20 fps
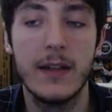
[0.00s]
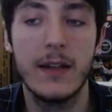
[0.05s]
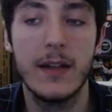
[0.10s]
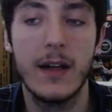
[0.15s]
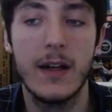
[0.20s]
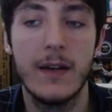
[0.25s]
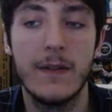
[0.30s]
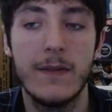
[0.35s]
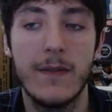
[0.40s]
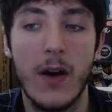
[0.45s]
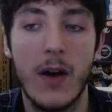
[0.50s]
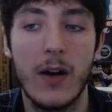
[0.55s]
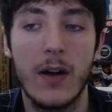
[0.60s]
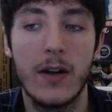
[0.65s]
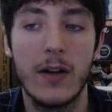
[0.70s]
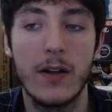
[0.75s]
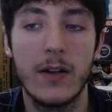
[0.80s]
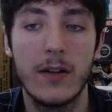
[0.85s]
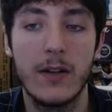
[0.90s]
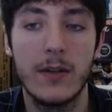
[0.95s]
of
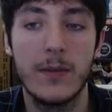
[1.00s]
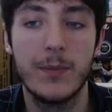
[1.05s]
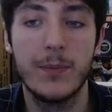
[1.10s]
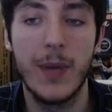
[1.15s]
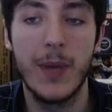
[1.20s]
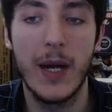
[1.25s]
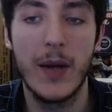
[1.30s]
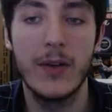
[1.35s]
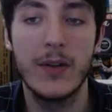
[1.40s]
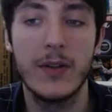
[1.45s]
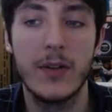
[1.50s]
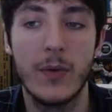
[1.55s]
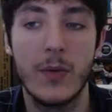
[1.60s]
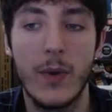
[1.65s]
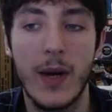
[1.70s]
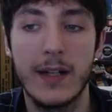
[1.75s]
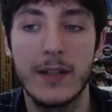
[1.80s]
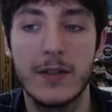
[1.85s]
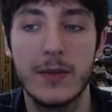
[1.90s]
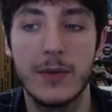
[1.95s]
our parent
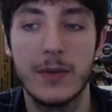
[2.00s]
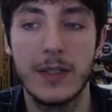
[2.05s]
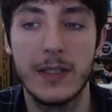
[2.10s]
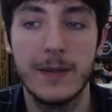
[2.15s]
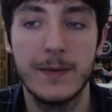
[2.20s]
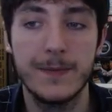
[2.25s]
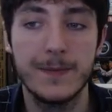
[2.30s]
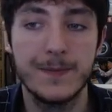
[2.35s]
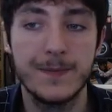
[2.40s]
directory,